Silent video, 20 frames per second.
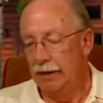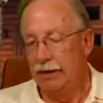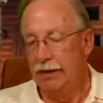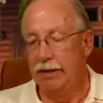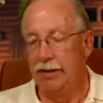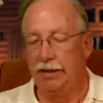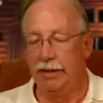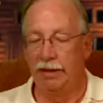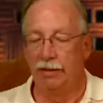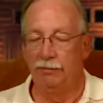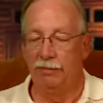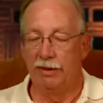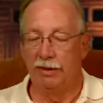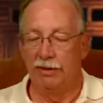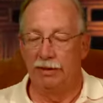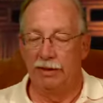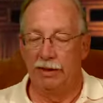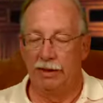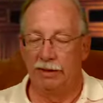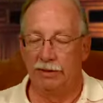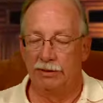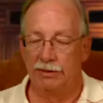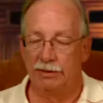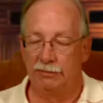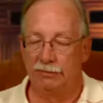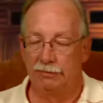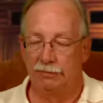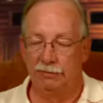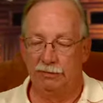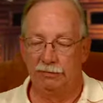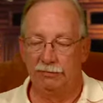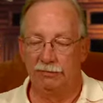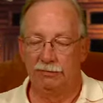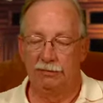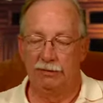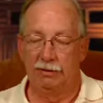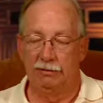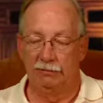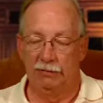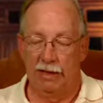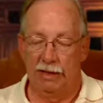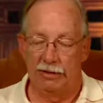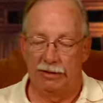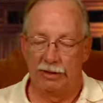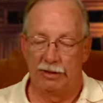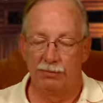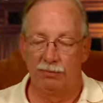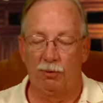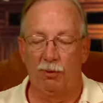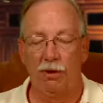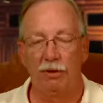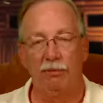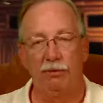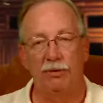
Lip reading: He had been, at this point,